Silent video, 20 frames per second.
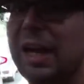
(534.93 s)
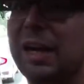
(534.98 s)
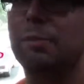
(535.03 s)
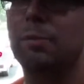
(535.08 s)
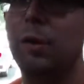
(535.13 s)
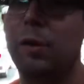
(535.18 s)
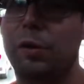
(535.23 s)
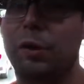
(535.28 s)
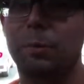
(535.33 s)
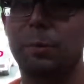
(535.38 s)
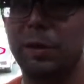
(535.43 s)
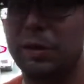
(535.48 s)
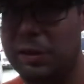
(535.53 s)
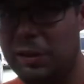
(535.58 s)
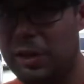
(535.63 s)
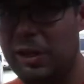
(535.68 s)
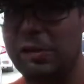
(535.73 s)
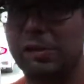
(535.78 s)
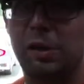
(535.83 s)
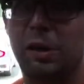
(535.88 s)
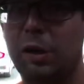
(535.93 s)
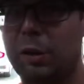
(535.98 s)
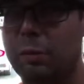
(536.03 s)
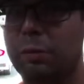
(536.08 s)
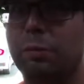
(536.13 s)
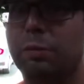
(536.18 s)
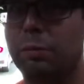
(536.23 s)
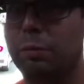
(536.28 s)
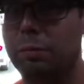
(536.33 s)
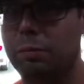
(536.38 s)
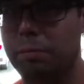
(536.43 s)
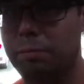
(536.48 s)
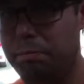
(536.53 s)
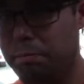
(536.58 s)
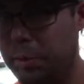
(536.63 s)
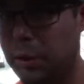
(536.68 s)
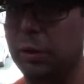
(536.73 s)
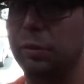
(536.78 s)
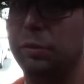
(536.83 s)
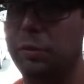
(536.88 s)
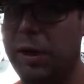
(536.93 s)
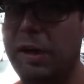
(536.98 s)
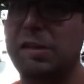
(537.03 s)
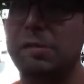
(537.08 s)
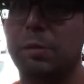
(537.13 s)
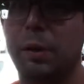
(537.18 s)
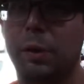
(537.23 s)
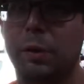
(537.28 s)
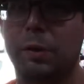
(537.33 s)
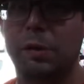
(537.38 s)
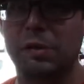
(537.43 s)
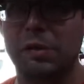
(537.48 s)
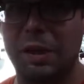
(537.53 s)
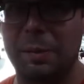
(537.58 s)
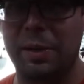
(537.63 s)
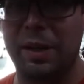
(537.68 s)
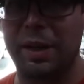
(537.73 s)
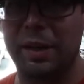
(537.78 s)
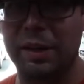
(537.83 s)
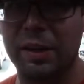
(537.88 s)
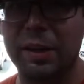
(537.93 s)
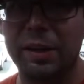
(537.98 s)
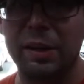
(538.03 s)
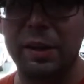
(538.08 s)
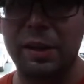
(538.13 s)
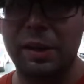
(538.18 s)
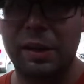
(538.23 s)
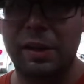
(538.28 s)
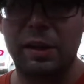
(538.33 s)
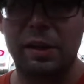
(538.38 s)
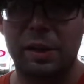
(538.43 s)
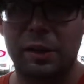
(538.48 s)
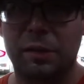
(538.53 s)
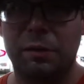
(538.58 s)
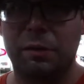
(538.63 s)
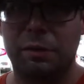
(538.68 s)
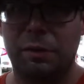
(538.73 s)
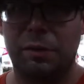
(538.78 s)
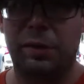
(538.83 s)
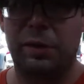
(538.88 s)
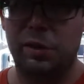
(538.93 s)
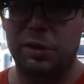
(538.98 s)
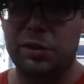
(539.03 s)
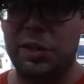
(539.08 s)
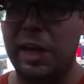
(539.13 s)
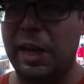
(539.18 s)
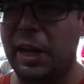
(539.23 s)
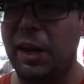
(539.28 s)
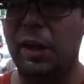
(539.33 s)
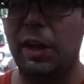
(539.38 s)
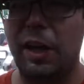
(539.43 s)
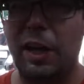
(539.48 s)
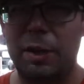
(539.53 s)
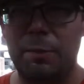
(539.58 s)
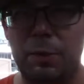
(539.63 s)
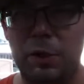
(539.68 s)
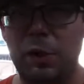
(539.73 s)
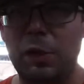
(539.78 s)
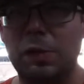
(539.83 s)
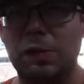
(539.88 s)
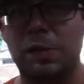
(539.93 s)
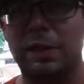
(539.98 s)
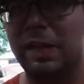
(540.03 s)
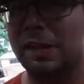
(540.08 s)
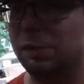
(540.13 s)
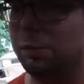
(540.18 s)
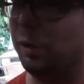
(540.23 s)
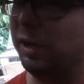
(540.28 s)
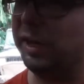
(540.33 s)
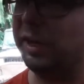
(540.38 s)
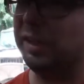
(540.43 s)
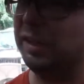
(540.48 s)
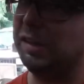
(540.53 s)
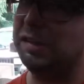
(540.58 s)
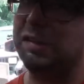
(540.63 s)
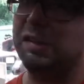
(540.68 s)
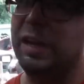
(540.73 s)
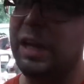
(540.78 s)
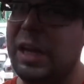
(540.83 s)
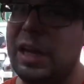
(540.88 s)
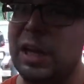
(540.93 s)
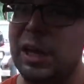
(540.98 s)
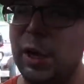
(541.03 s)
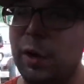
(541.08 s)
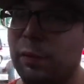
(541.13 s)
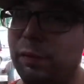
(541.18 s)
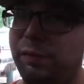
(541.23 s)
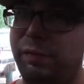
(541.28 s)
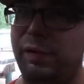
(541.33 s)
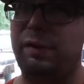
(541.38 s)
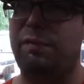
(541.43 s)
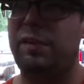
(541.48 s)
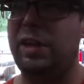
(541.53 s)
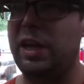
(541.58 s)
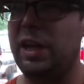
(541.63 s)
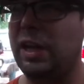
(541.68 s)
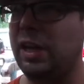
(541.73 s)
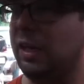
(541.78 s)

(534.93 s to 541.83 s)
motor, but these are built race motors. I mean, they're taking a lot of abuse, and that's why they say, you know, 50